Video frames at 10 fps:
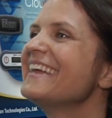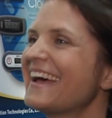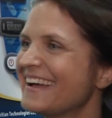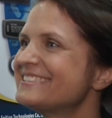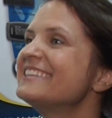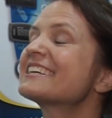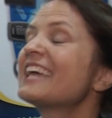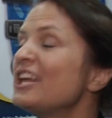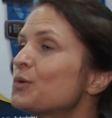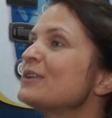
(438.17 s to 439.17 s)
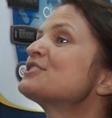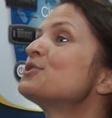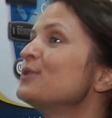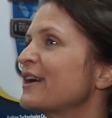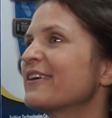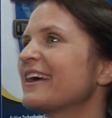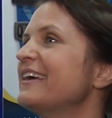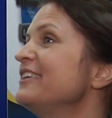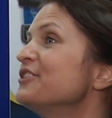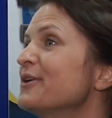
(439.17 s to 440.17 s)
Yes, it's a K twelve school here in,
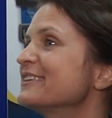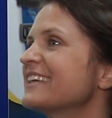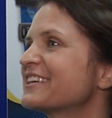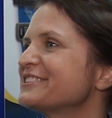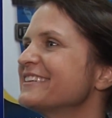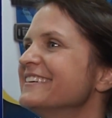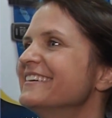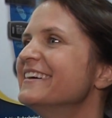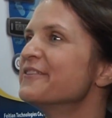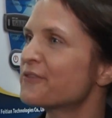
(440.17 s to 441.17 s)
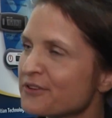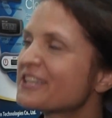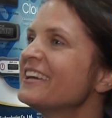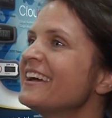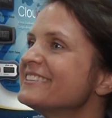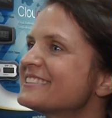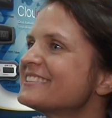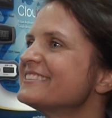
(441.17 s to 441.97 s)
in U S actually, for the kids.